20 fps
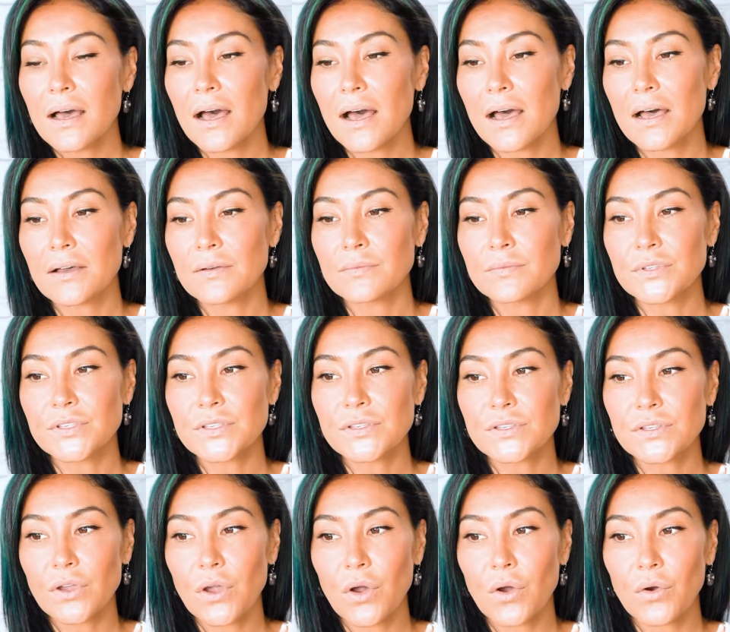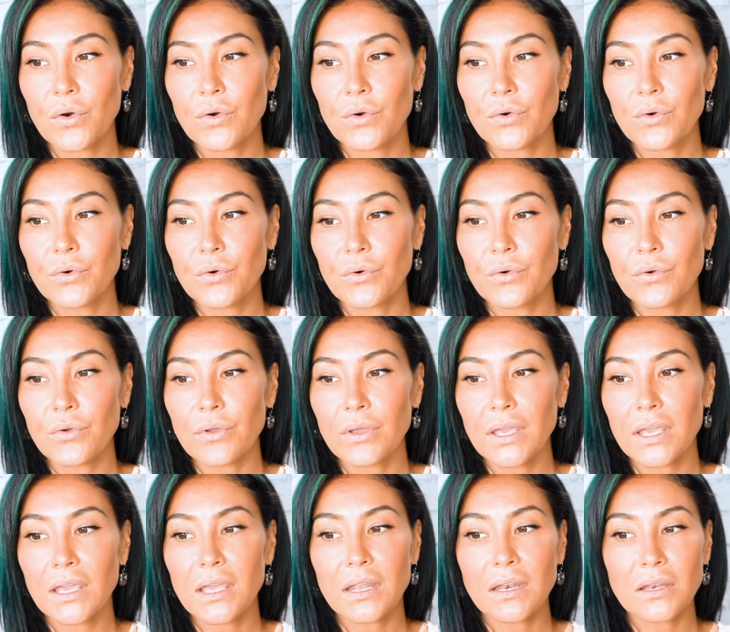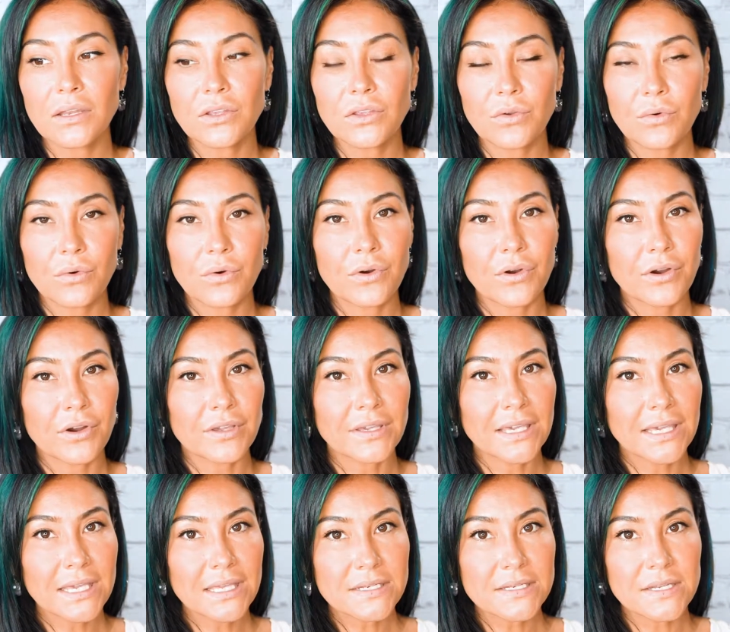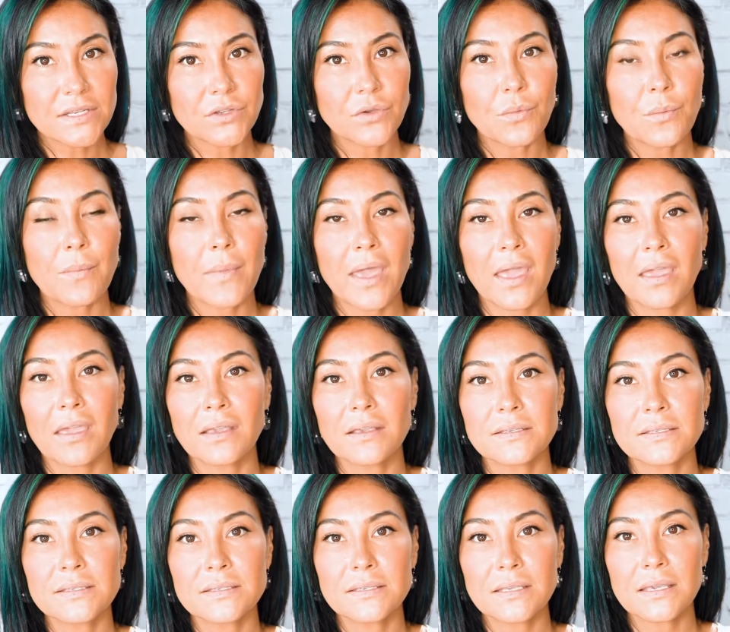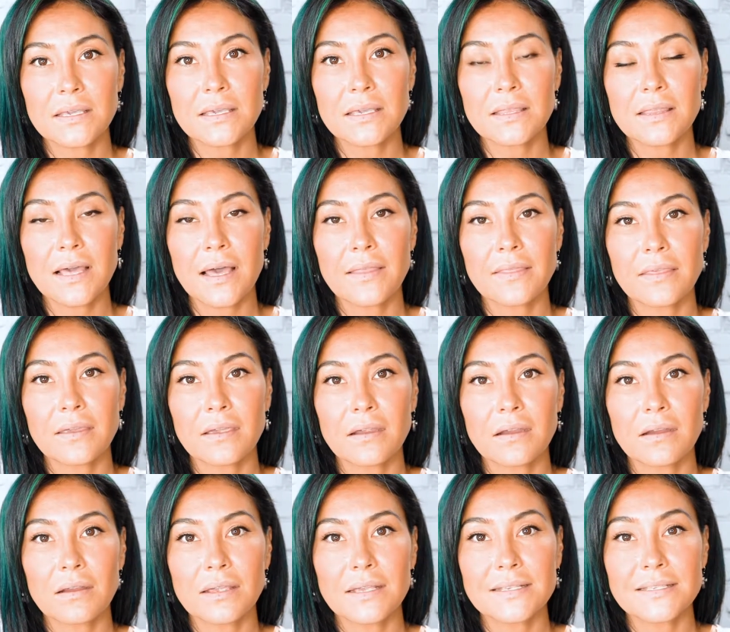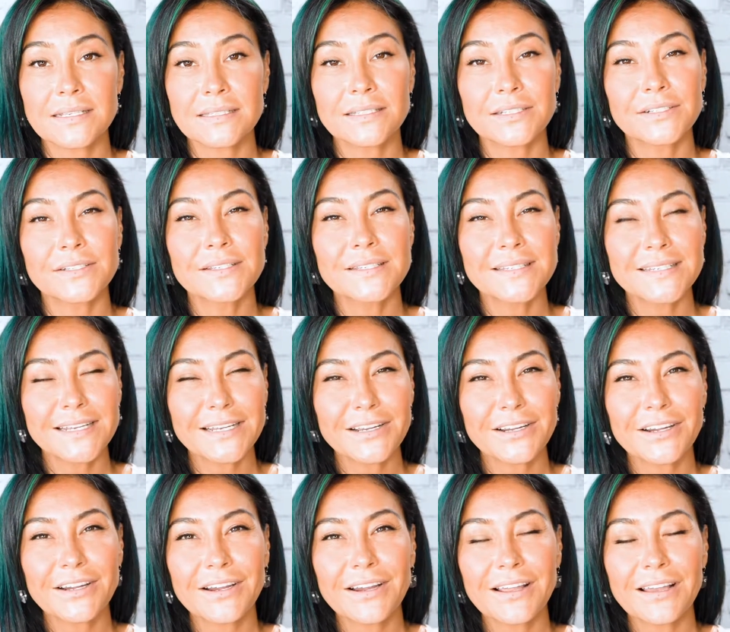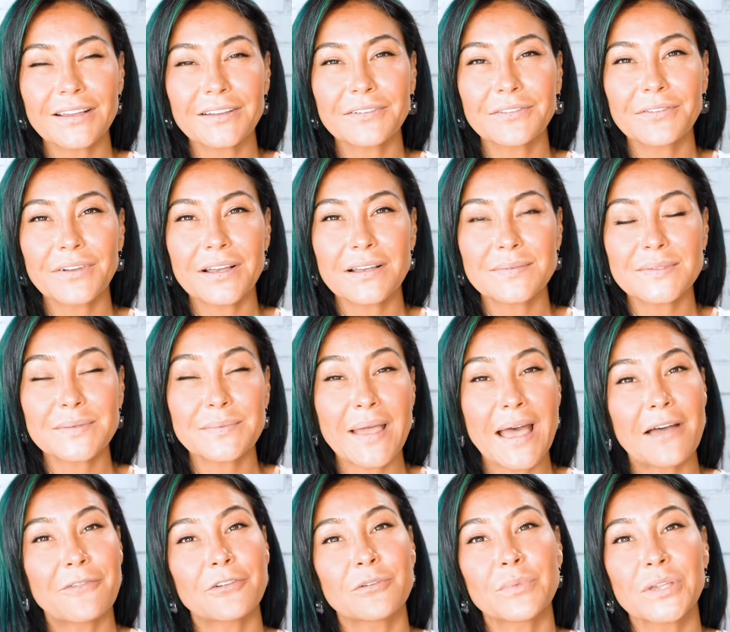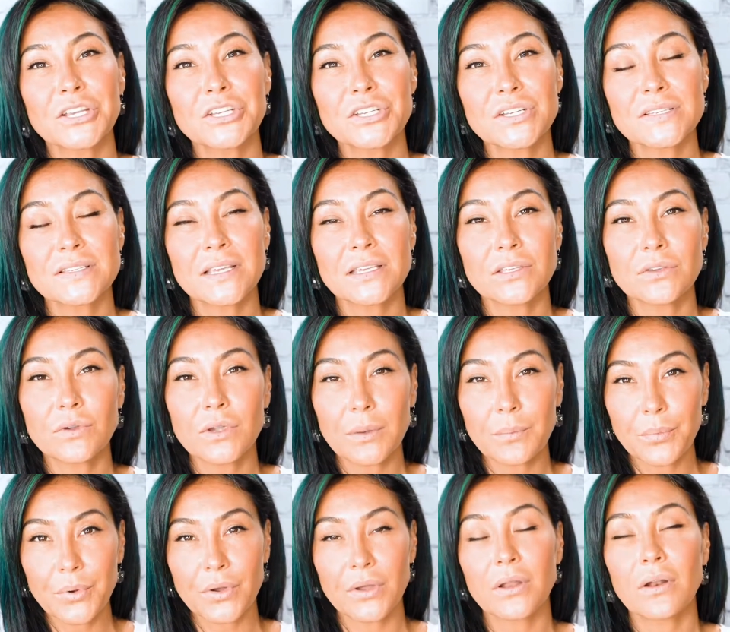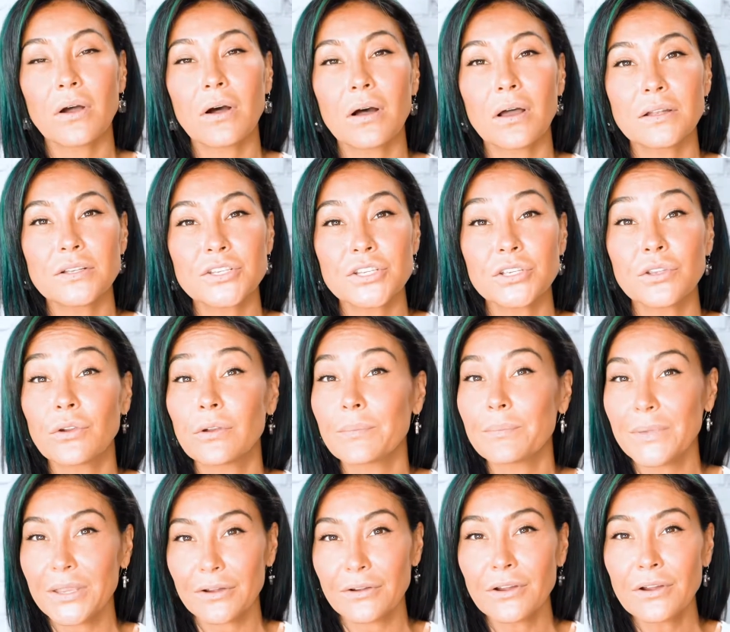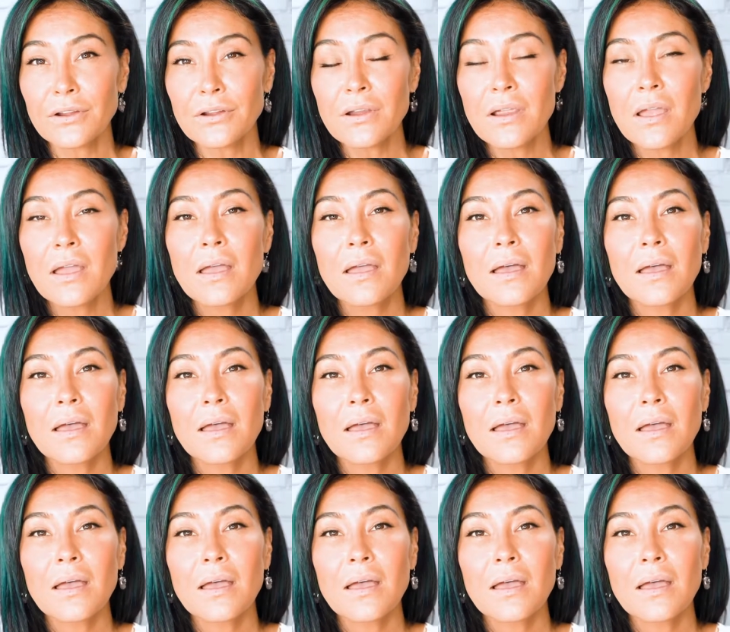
Um, so in your kit, you may see that there is a little sticker of um, some affirmations that you can put onto your mirror,